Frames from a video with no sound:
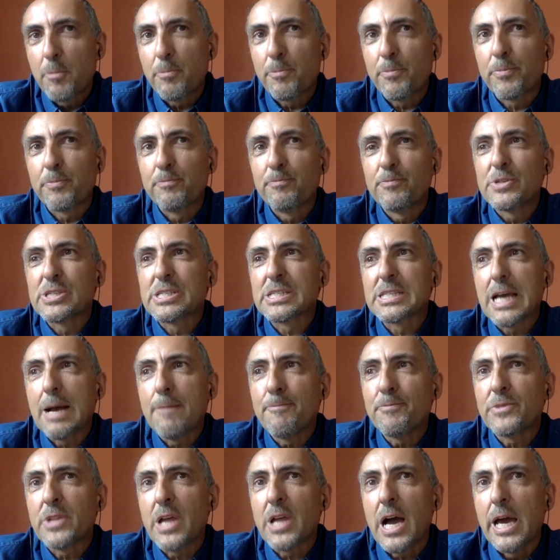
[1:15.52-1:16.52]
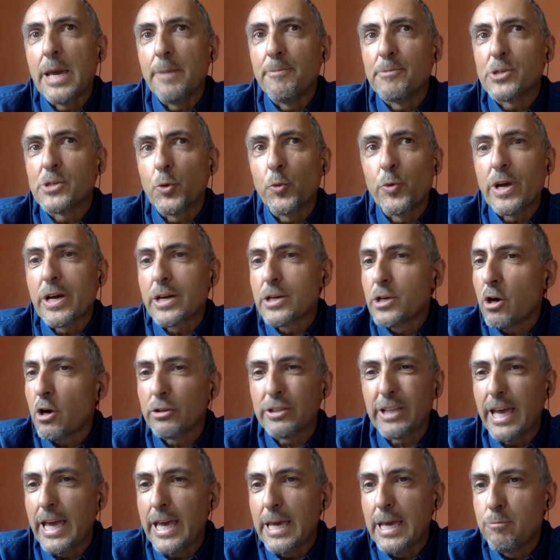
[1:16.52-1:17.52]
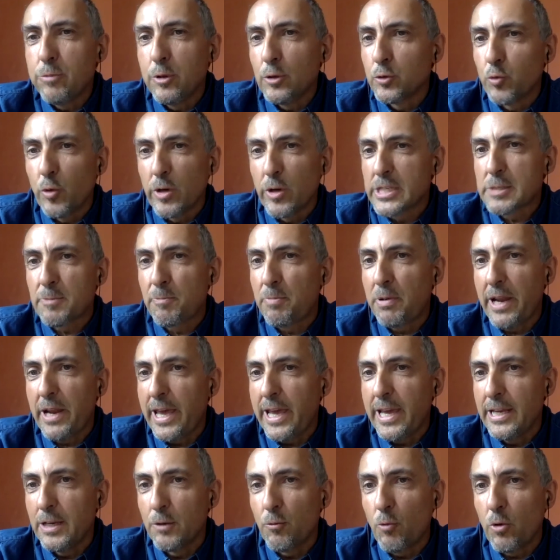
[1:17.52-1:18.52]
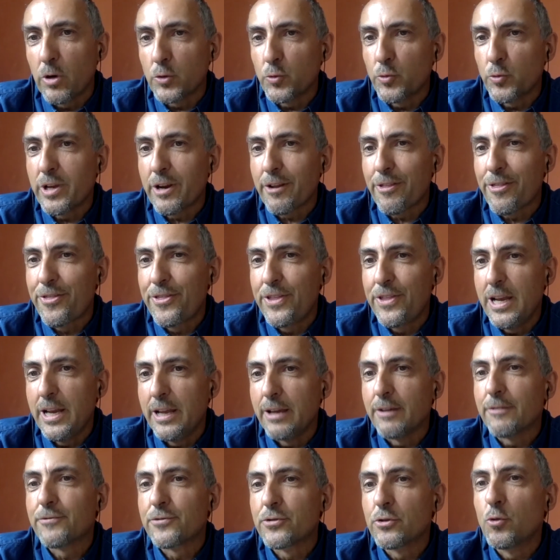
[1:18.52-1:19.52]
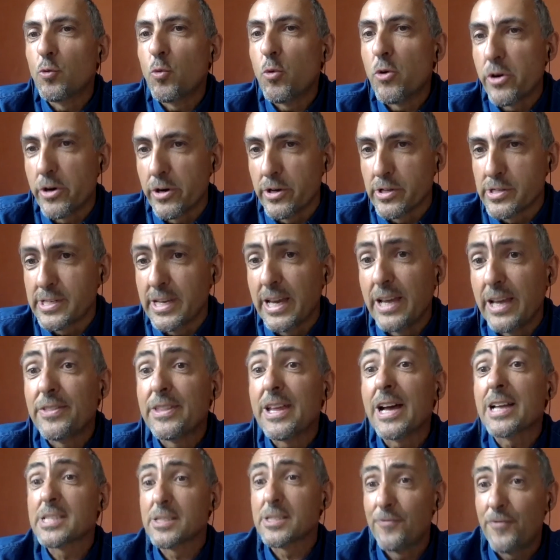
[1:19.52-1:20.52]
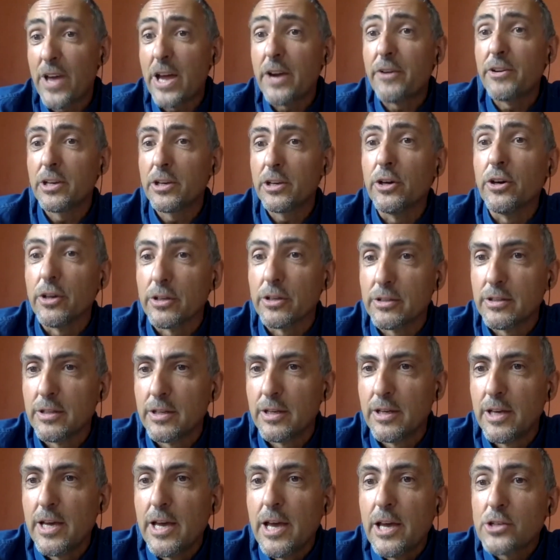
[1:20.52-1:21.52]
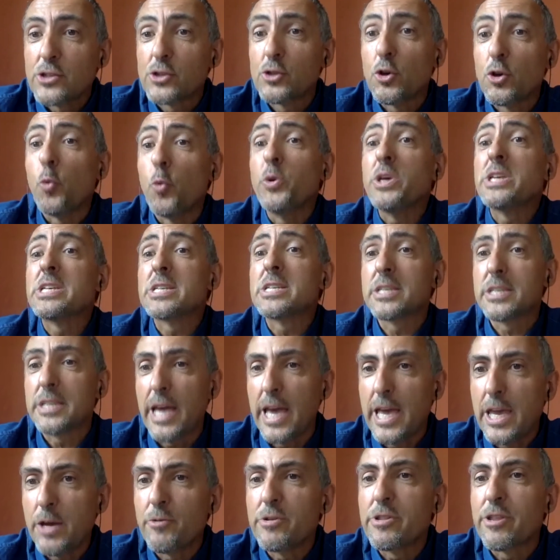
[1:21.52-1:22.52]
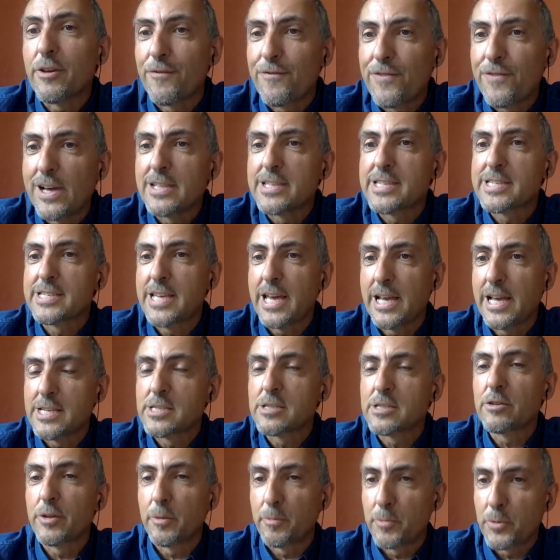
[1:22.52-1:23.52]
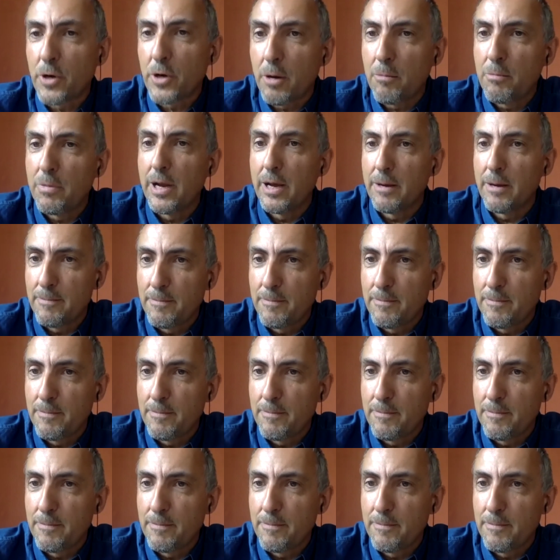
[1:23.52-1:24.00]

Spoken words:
Sometimes we are not able to explain what we are feeling through words, and that's very good. So we stay with the felt sense of the problem,